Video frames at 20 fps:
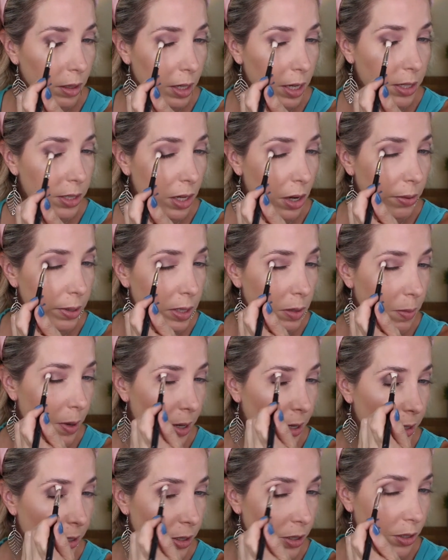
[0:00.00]
It's always
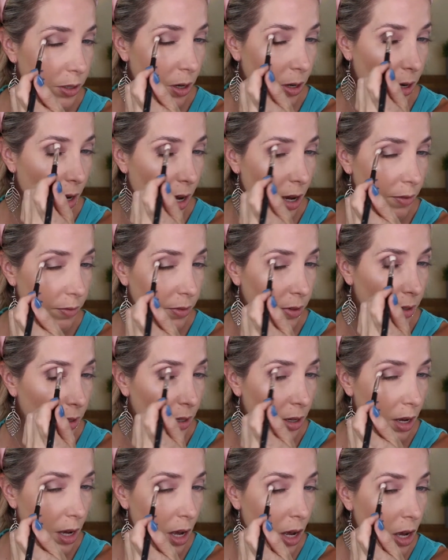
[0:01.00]
better to start off
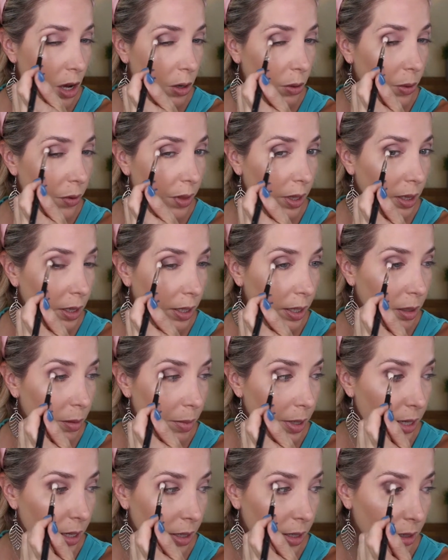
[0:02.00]
with a little
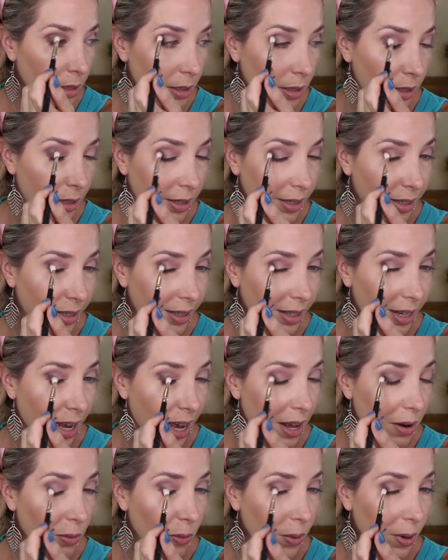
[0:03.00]
bit
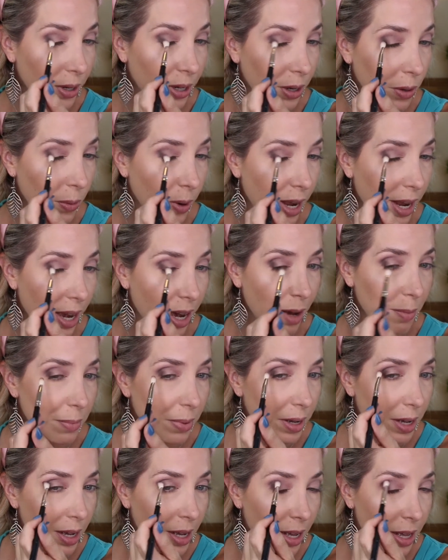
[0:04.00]
and work your way
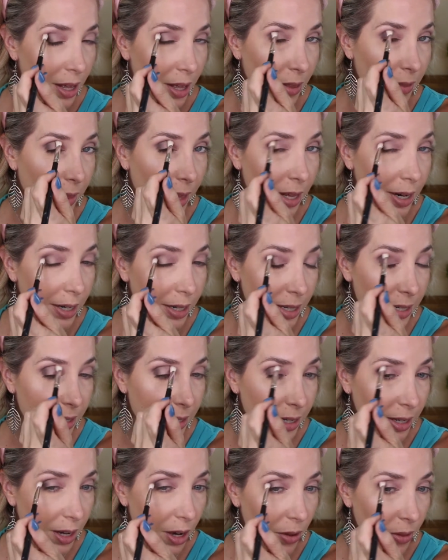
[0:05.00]
up than it
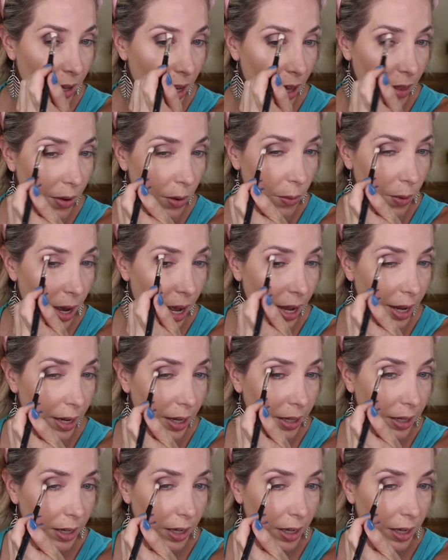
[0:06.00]
is to go the other way.